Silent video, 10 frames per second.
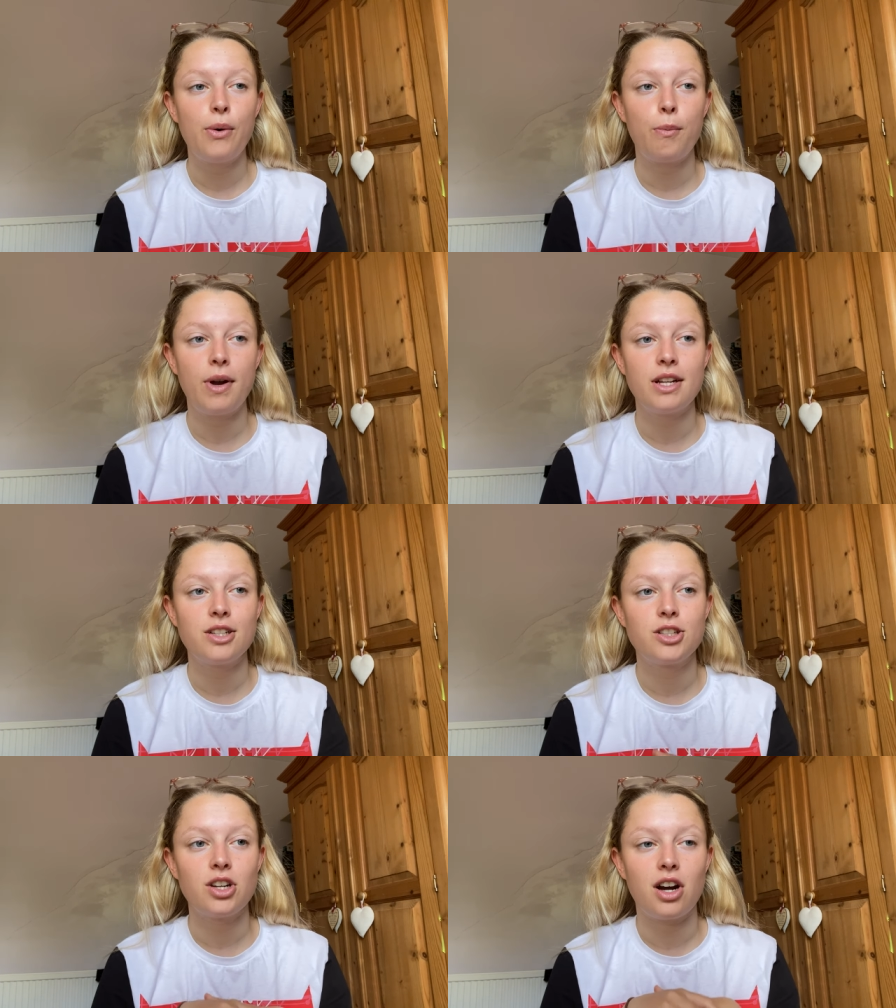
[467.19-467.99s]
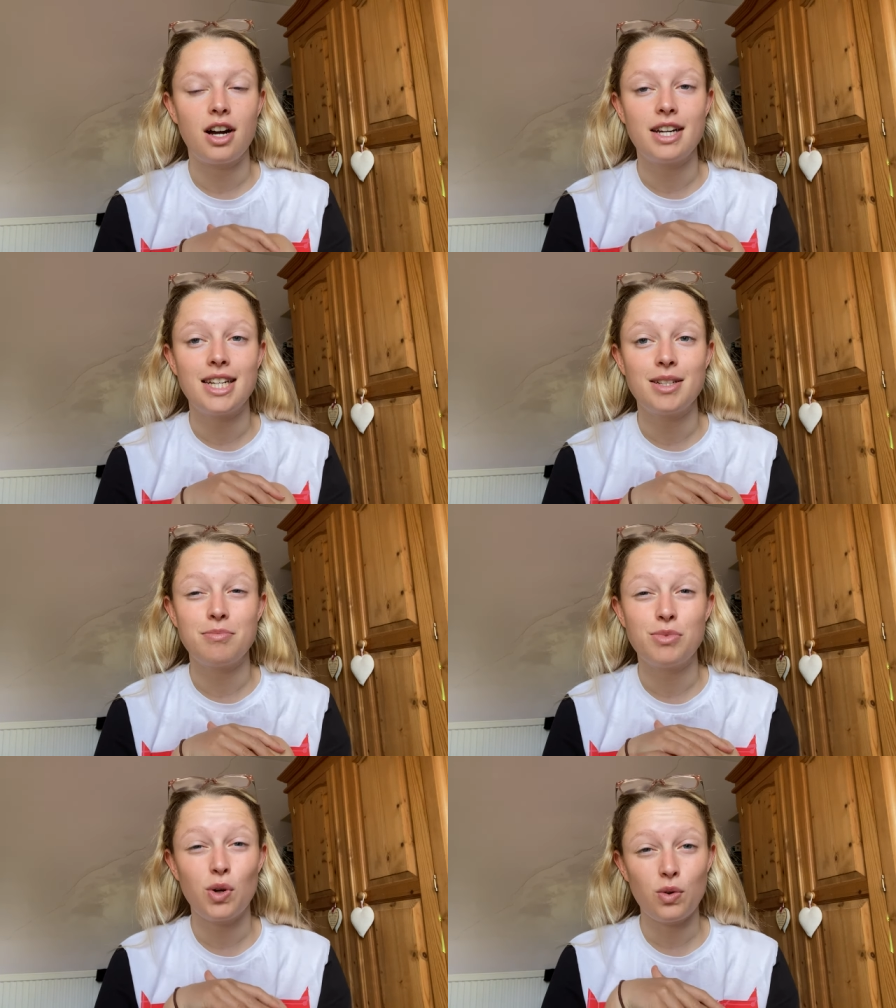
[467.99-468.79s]
which I
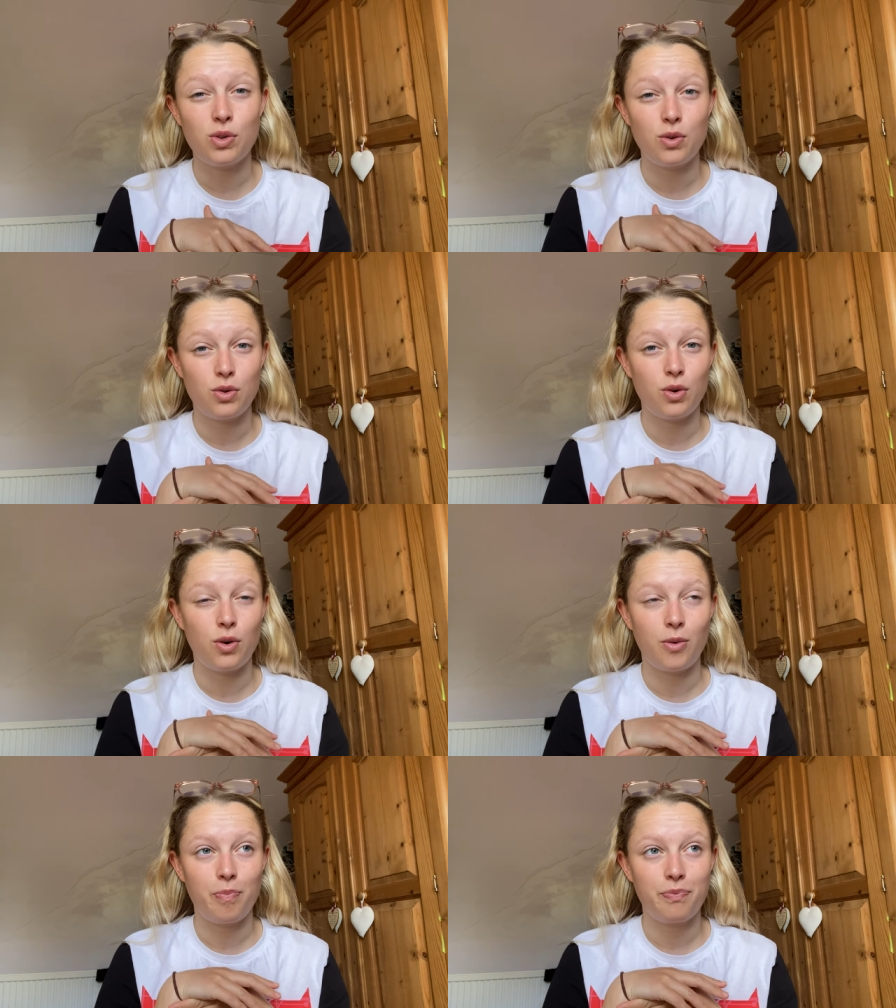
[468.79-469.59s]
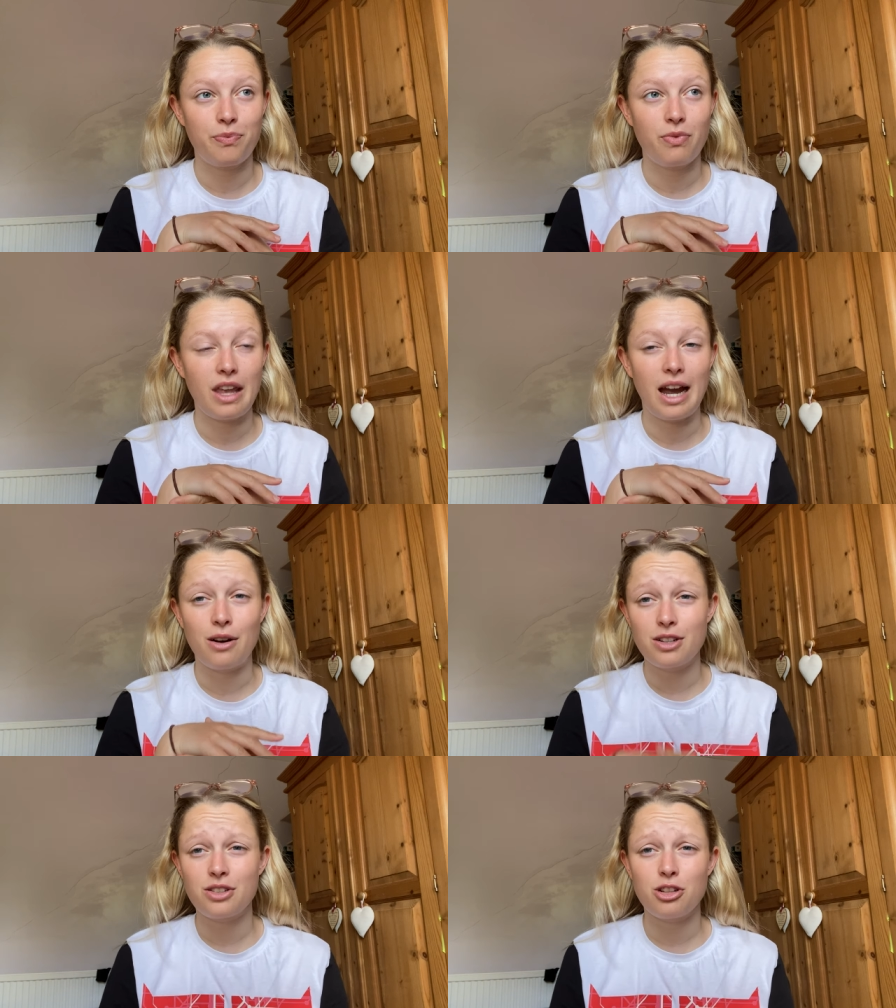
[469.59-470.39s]
am not too sure how
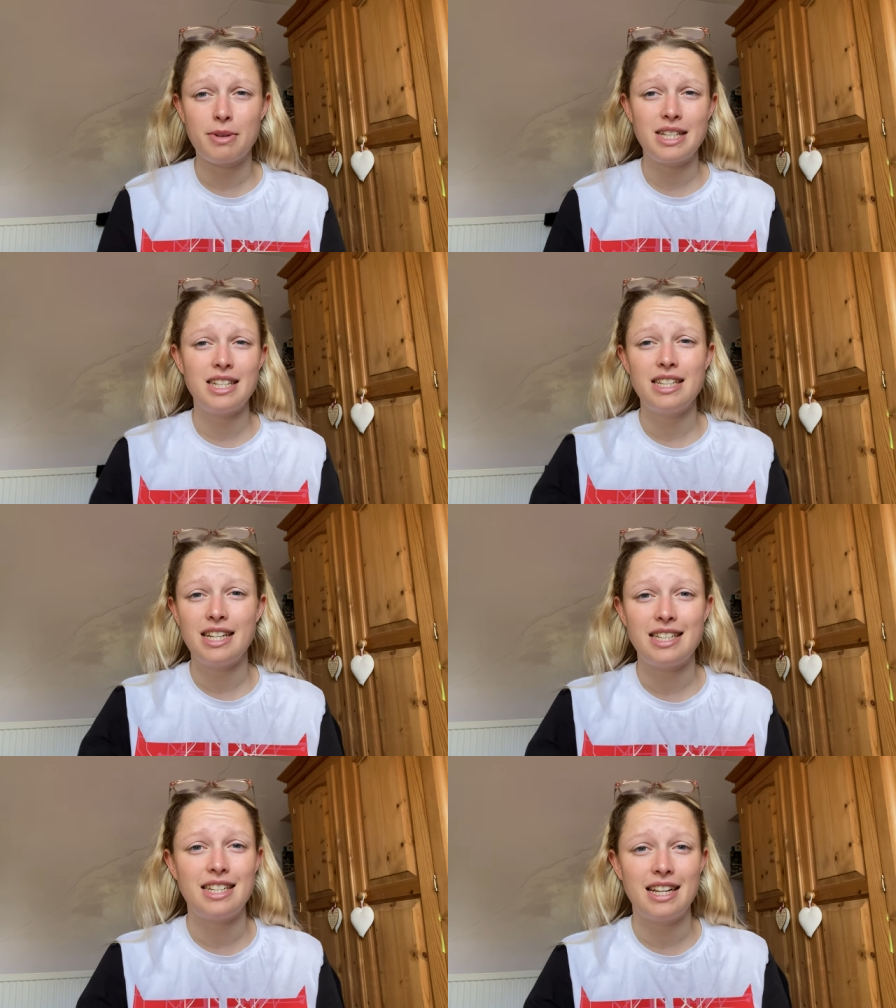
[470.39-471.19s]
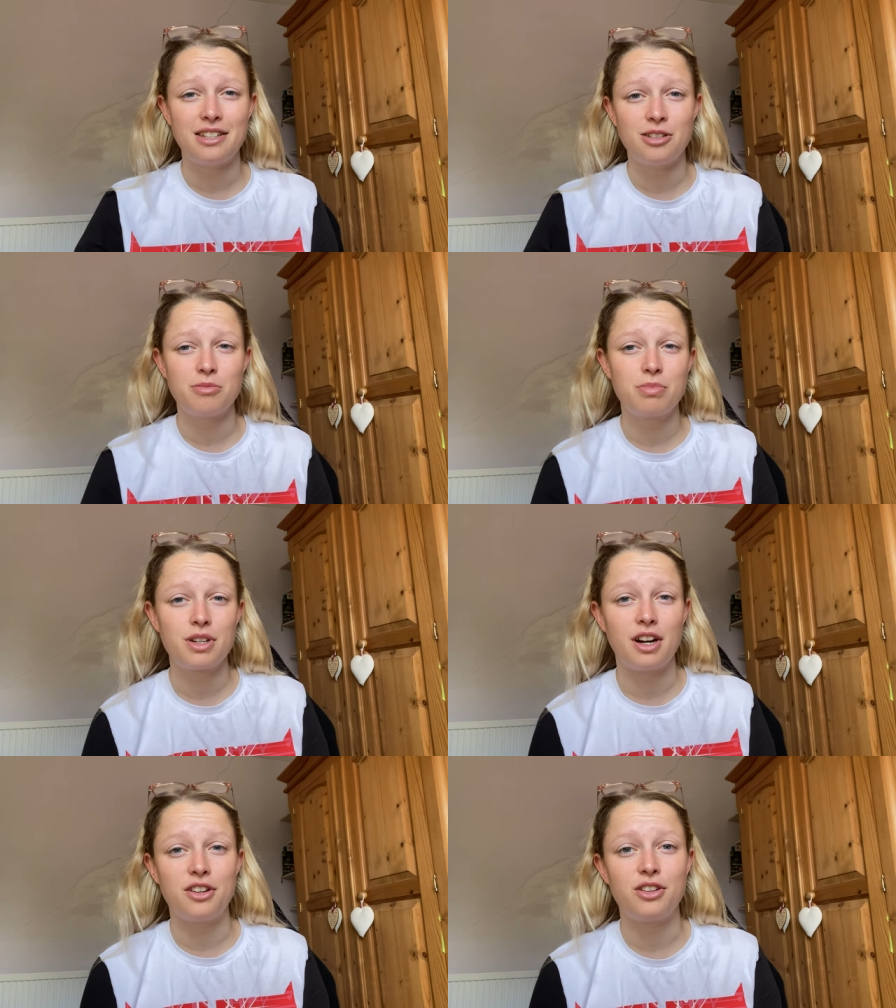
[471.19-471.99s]
good a job I did, it did end up
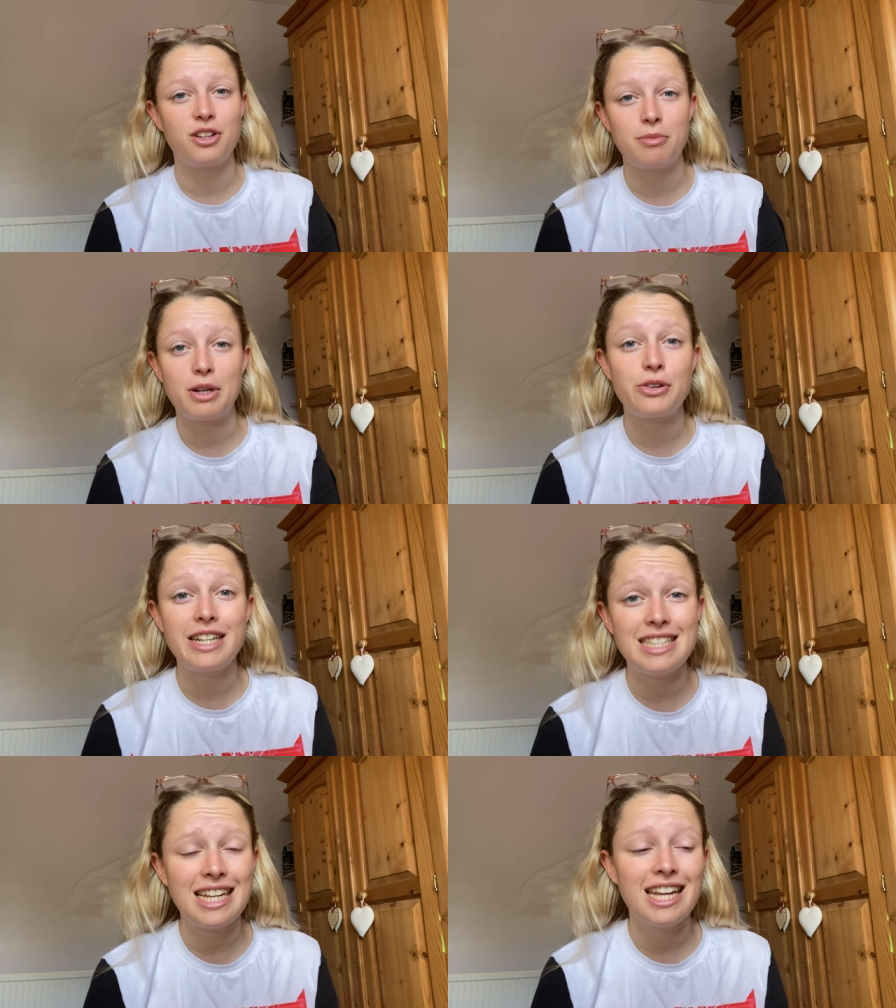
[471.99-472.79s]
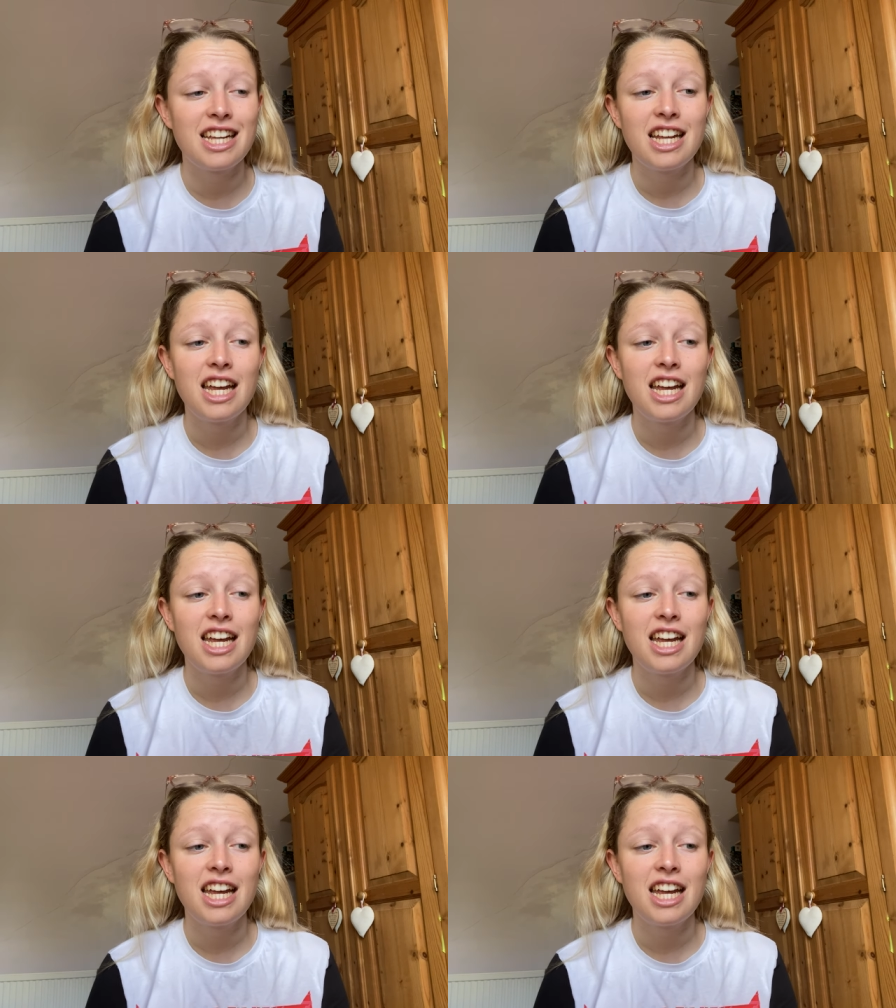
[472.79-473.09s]
kind of going a bit crazy,